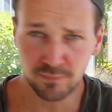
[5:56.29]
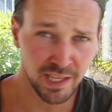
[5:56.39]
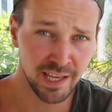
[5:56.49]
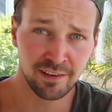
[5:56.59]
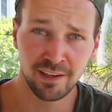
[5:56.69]

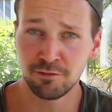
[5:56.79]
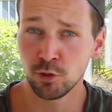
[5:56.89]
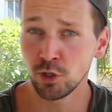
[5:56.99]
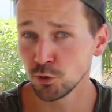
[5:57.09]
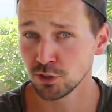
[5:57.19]
And if you
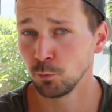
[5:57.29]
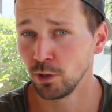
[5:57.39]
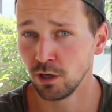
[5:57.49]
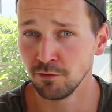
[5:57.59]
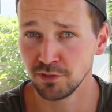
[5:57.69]
go
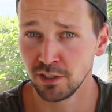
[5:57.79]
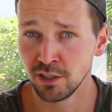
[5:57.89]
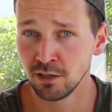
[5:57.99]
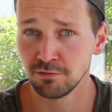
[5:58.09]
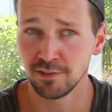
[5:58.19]
somewhere often
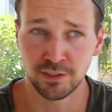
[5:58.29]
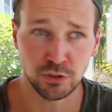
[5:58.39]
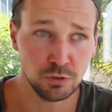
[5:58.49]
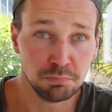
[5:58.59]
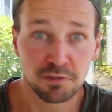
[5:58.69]
enough and
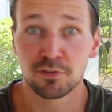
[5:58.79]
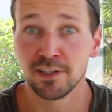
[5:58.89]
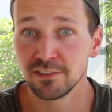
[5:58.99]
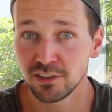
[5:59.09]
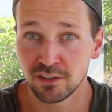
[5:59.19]
you
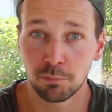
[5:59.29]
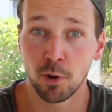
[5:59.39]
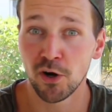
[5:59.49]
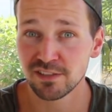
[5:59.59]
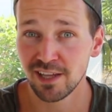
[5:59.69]
befriend the
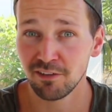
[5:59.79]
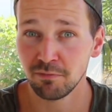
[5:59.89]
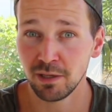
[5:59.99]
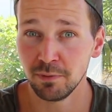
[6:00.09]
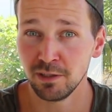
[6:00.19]
bar staff,
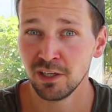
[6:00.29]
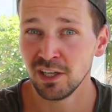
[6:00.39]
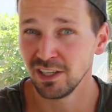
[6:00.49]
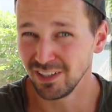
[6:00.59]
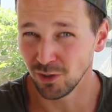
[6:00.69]
maybe
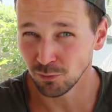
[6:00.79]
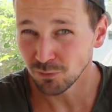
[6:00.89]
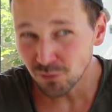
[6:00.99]
they'll